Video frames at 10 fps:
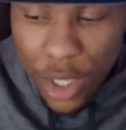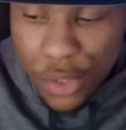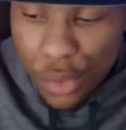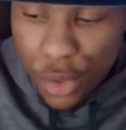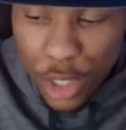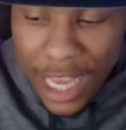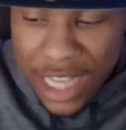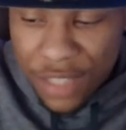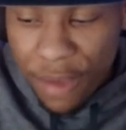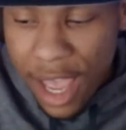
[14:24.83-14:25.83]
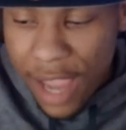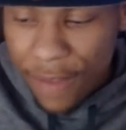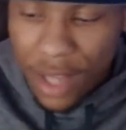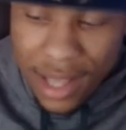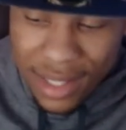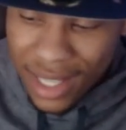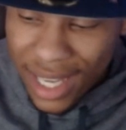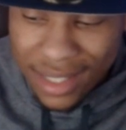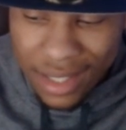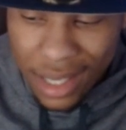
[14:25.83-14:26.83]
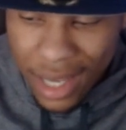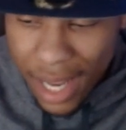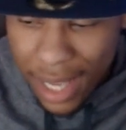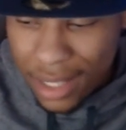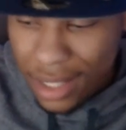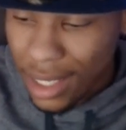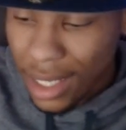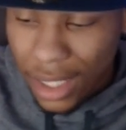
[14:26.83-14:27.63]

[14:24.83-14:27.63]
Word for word: two of their last five losses against the Knicks, the,